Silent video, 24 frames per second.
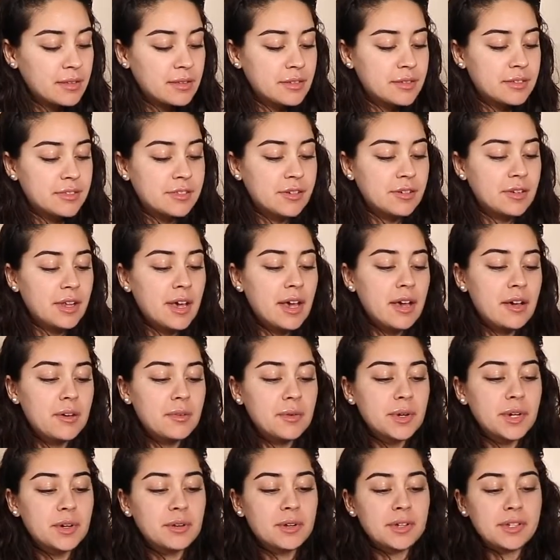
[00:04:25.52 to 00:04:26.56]
So now
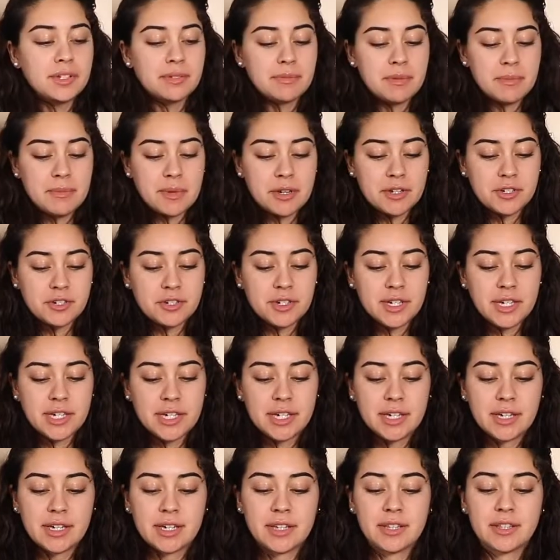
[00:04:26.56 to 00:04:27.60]
we're going to be
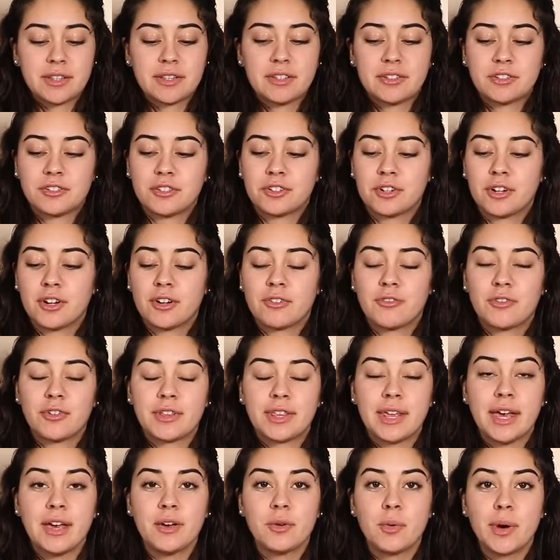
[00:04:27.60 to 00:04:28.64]
measuring the sugar for
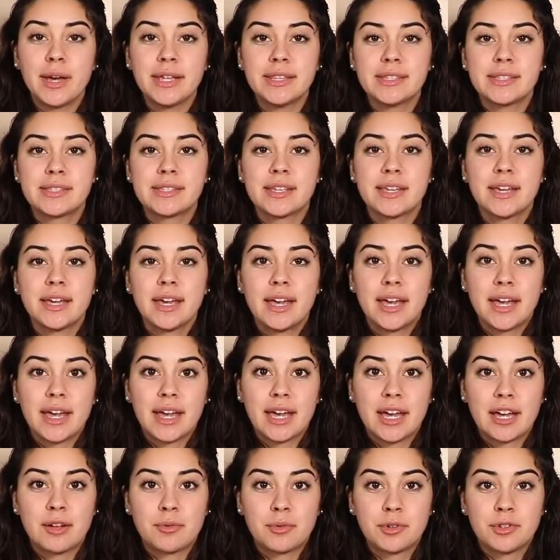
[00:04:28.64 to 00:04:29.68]
the egg whites,
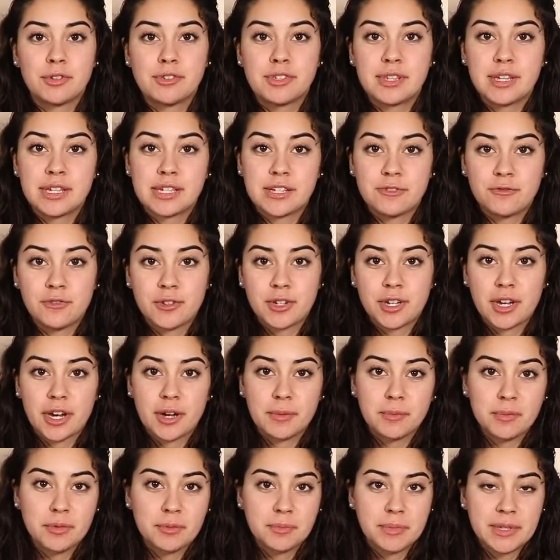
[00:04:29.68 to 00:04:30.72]
and we're using a different
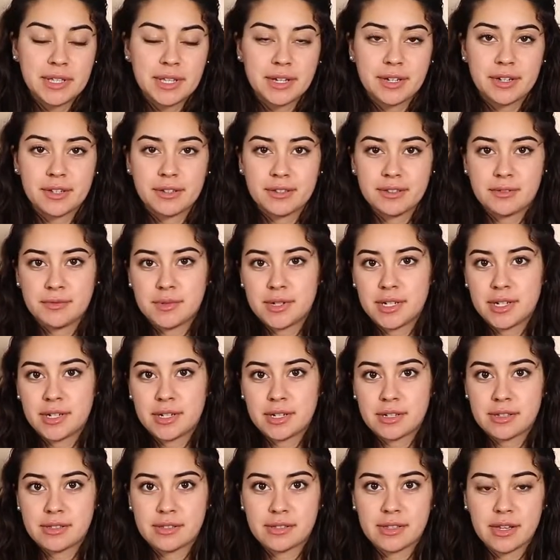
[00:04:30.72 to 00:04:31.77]
cup because we need
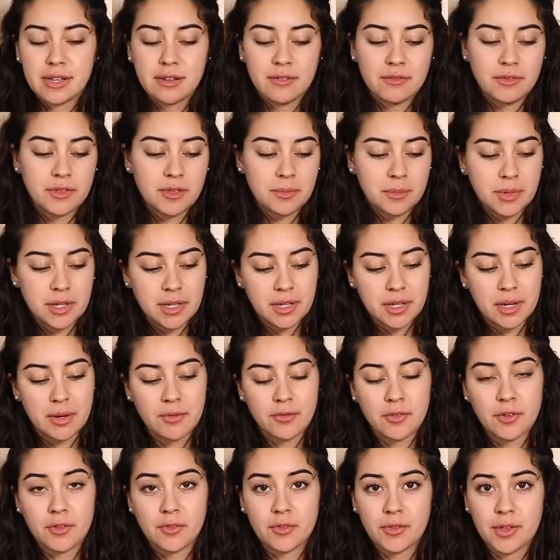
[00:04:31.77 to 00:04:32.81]
to save the big
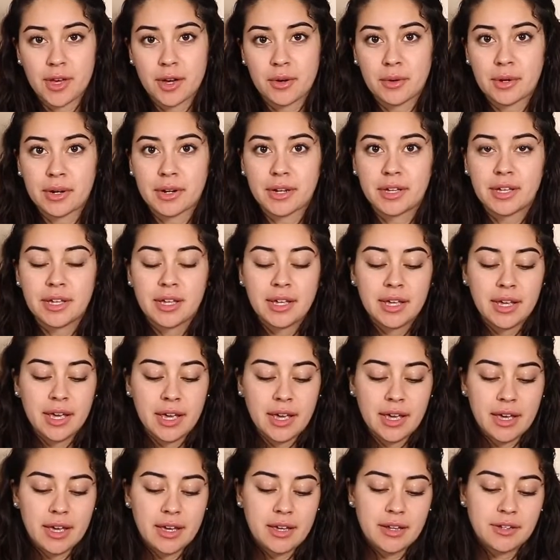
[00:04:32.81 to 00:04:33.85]
cup for flour.
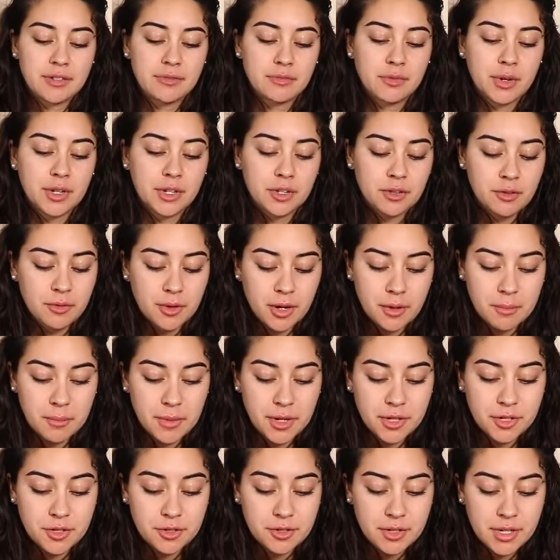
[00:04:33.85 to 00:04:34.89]
And when you are
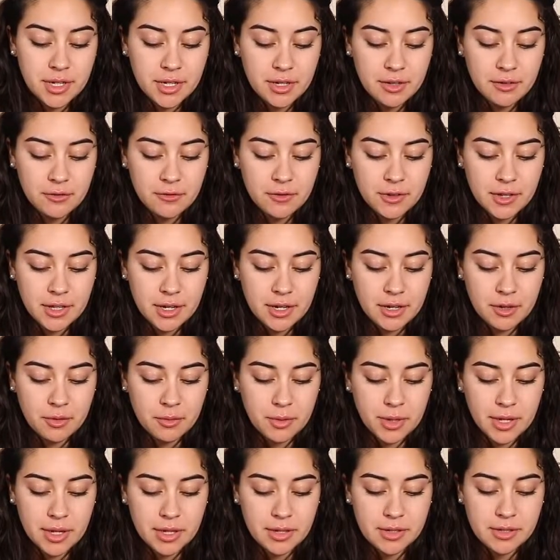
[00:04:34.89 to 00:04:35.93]
measuring for the egg
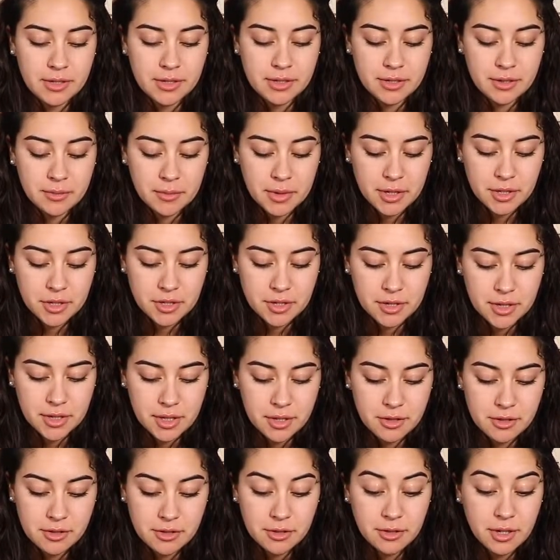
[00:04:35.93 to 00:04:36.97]
whites, you make sure that
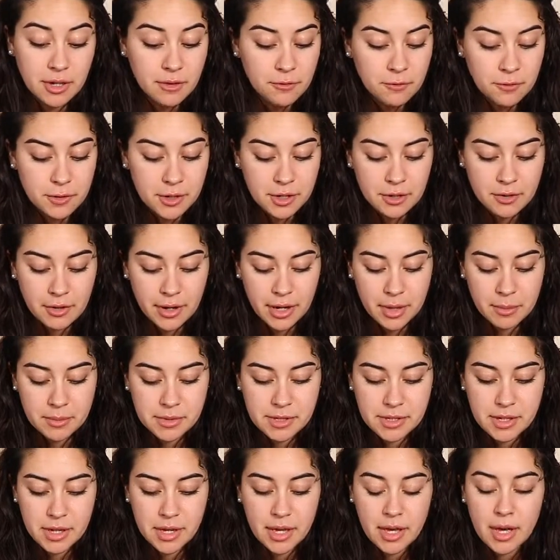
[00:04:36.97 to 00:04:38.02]
you still get 40 grams,
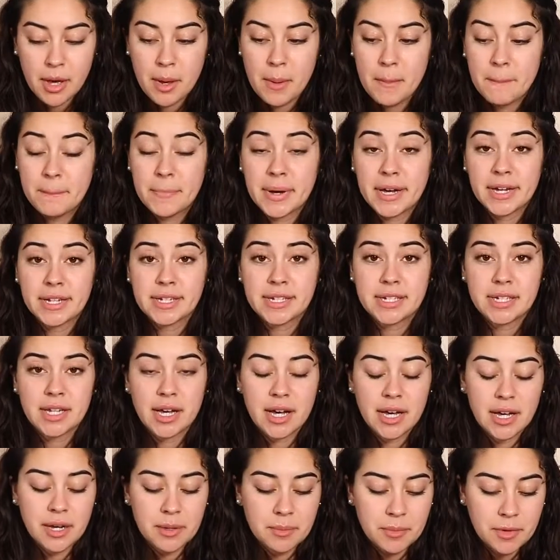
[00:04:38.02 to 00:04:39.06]
but
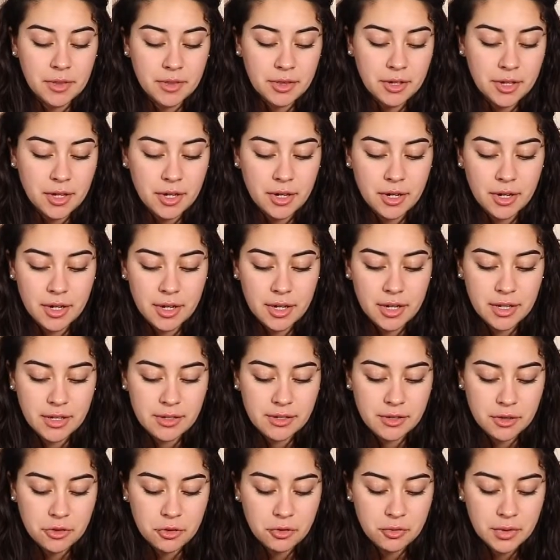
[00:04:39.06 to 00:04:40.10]
there
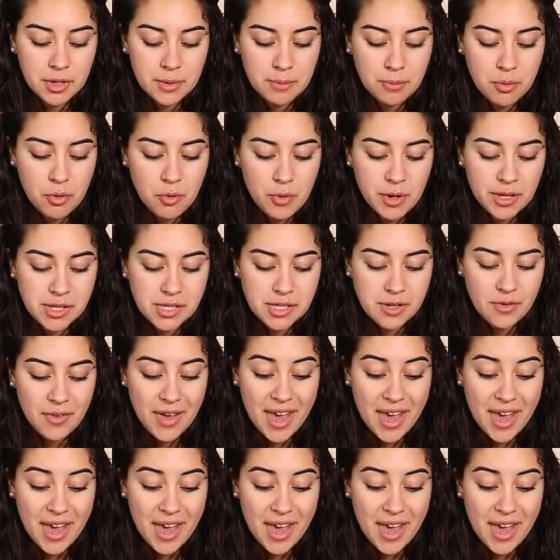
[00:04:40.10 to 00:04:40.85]
is 3 points of